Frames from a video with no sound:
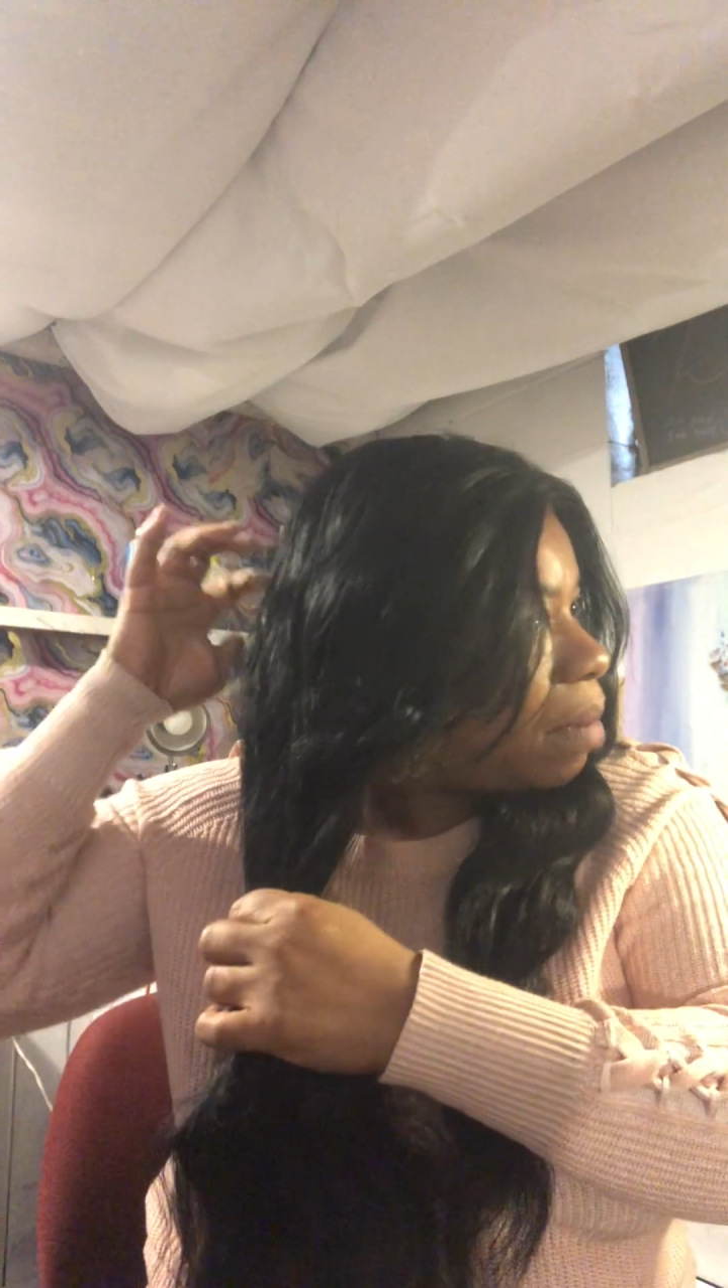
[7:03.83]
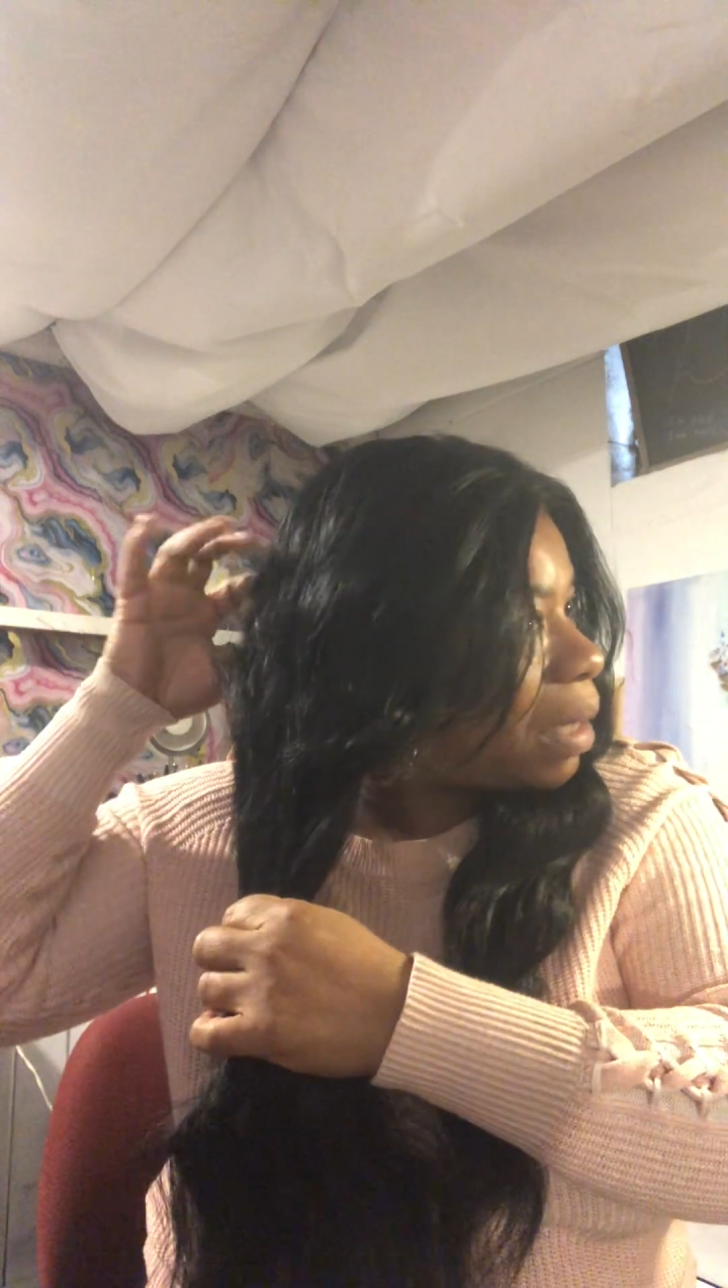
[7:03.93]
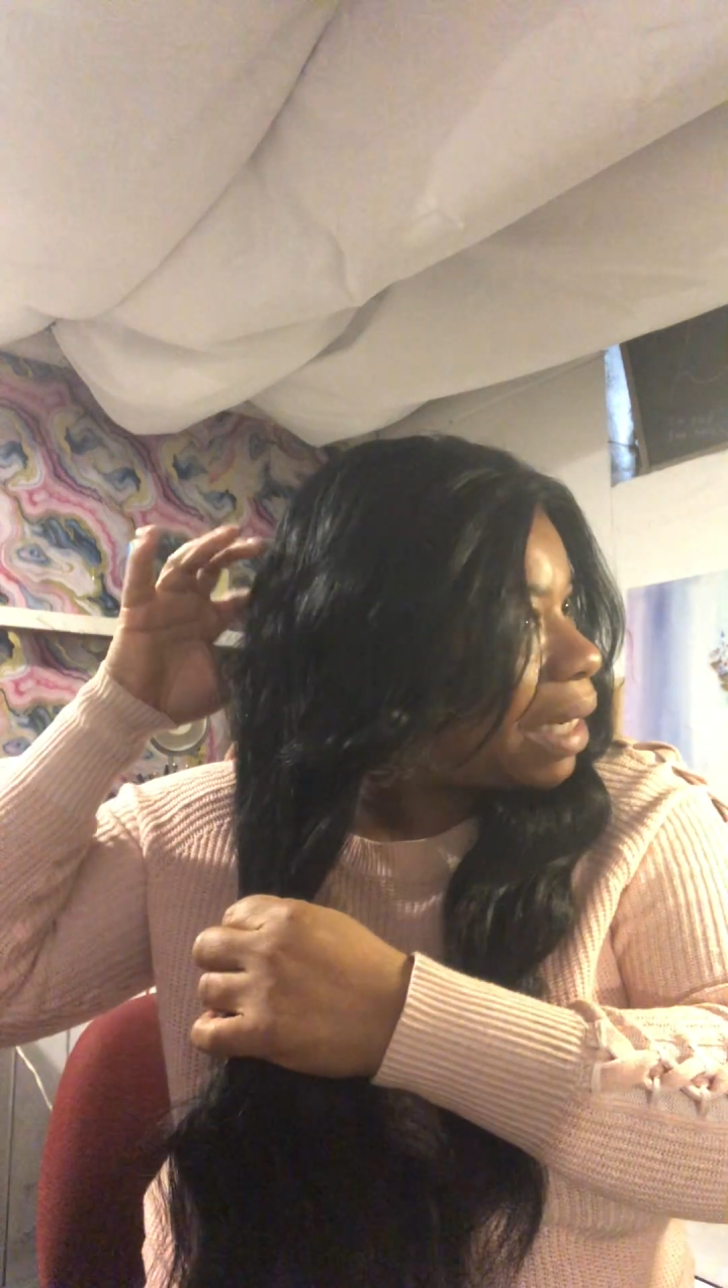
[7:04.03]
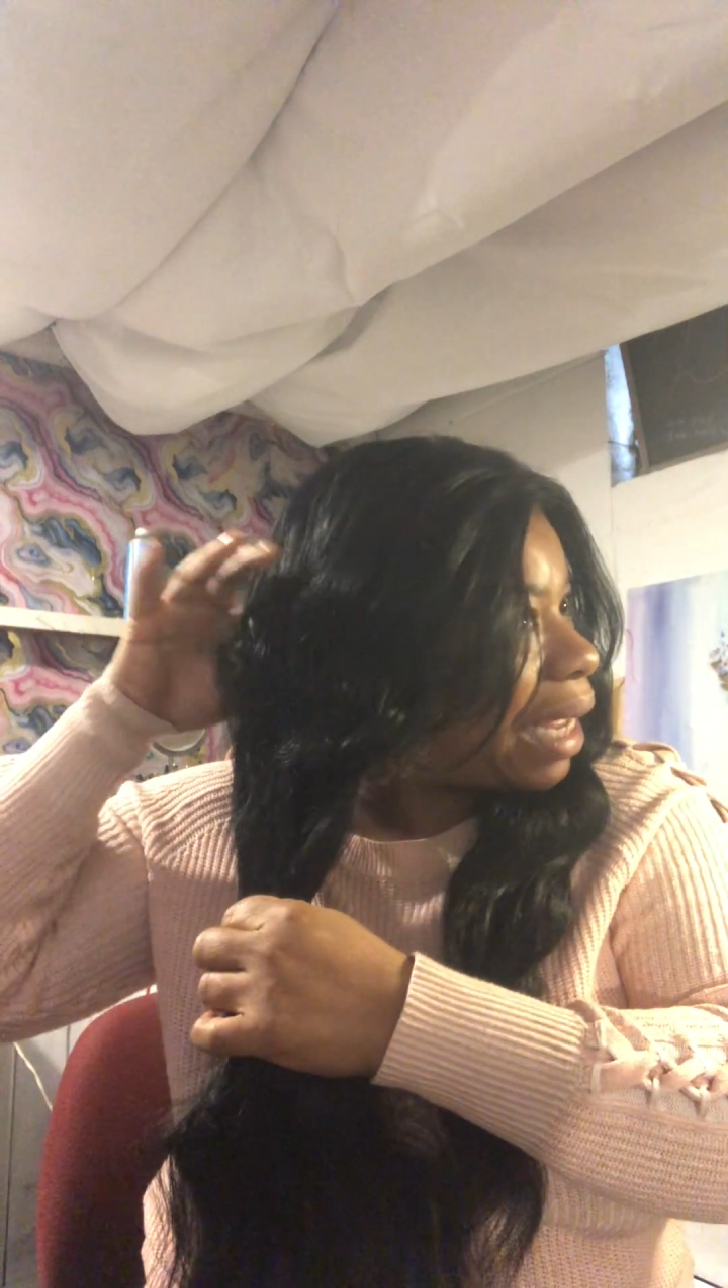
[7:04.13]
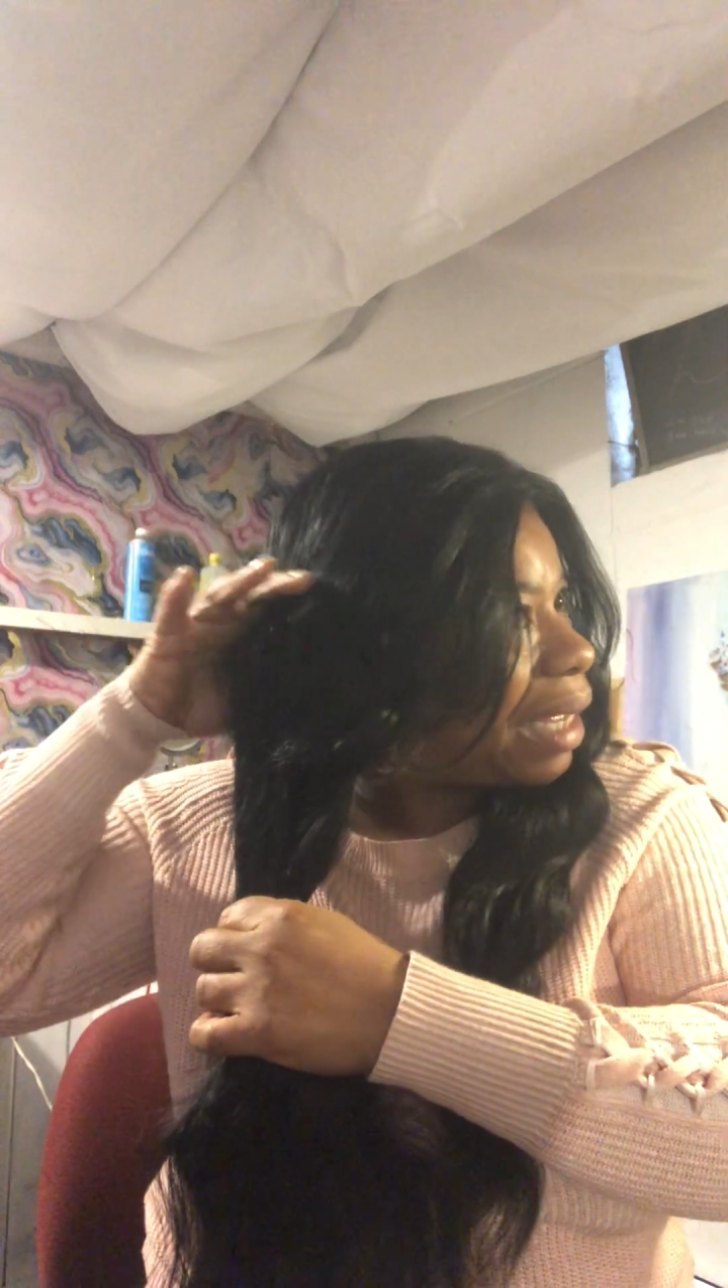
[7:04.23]
I'm
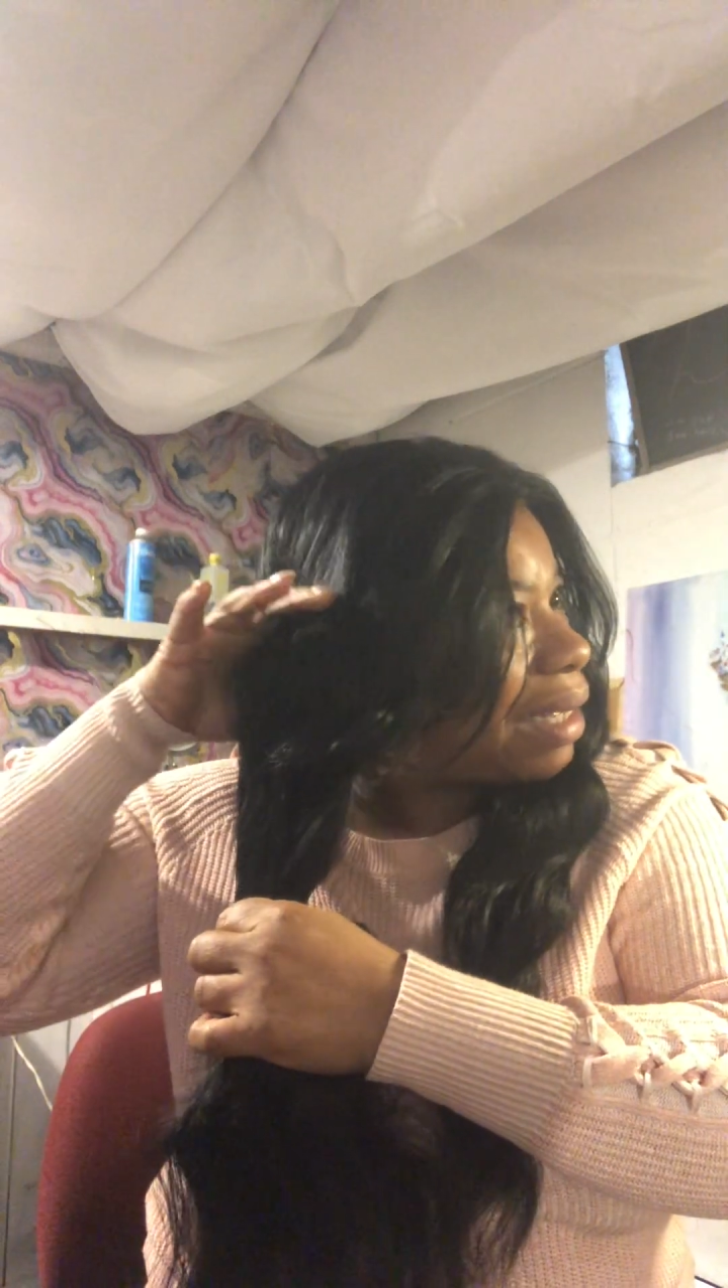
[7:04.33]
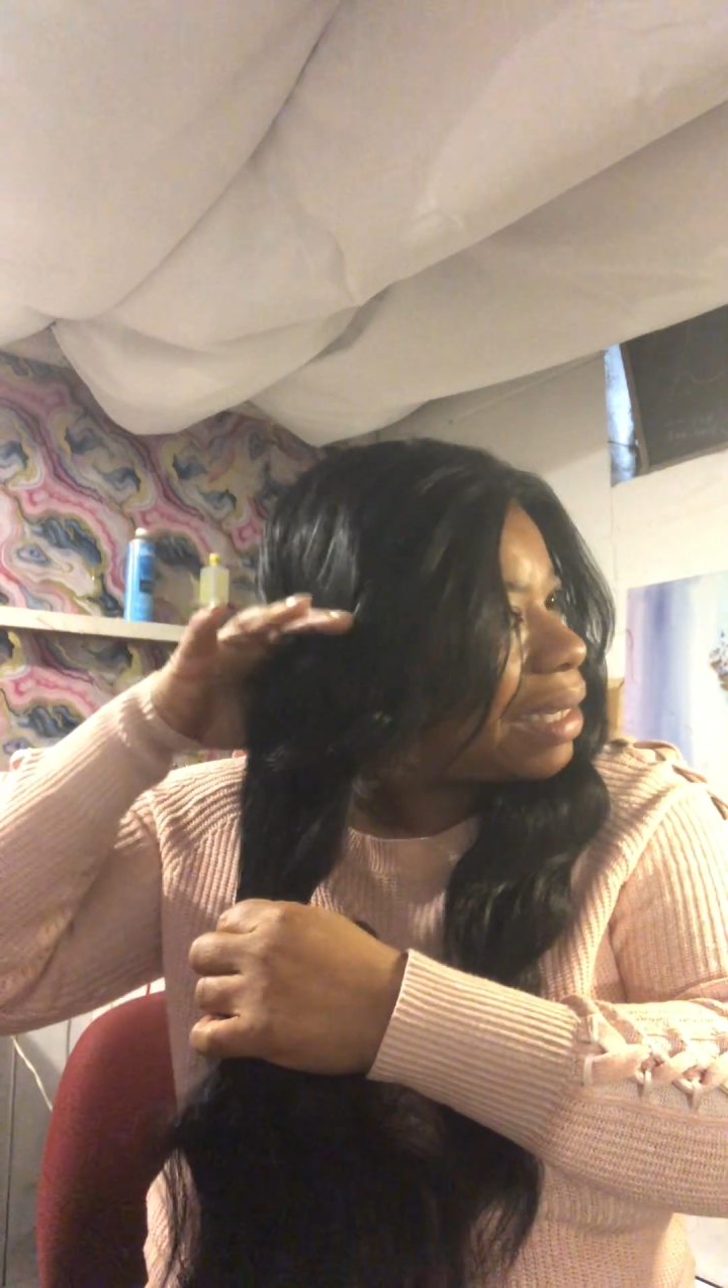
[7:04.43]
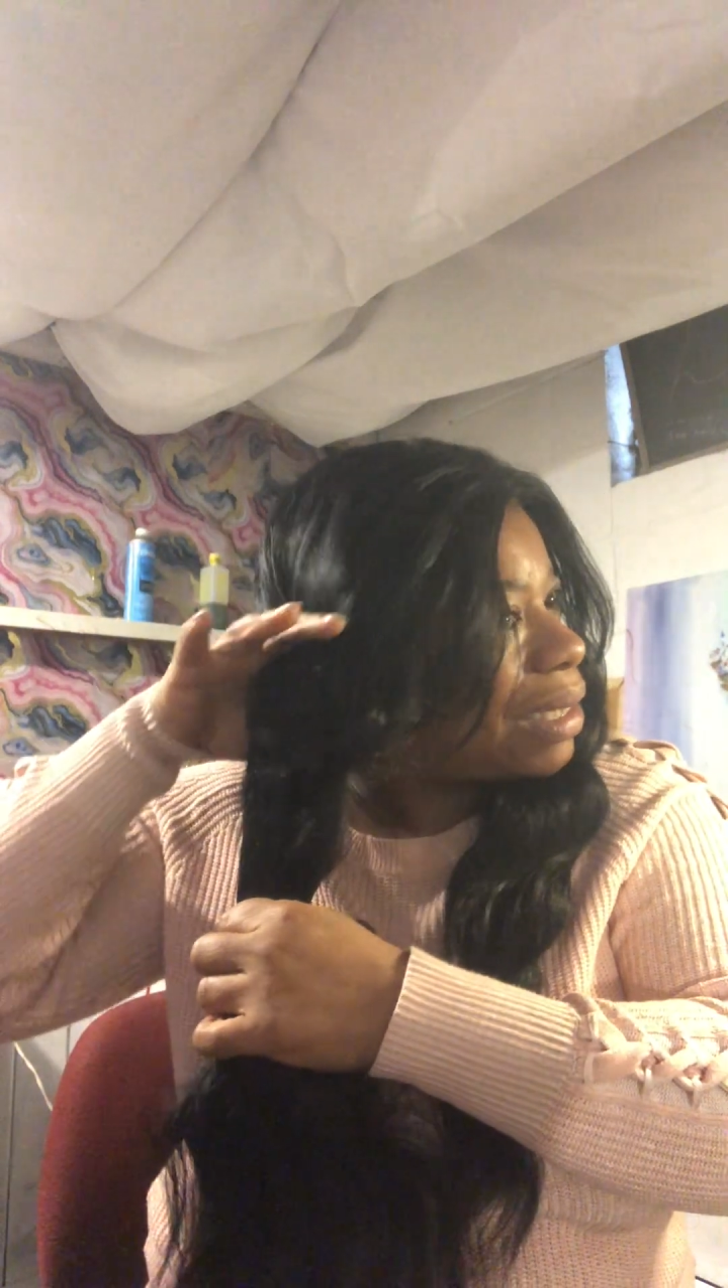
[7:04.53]
gonna like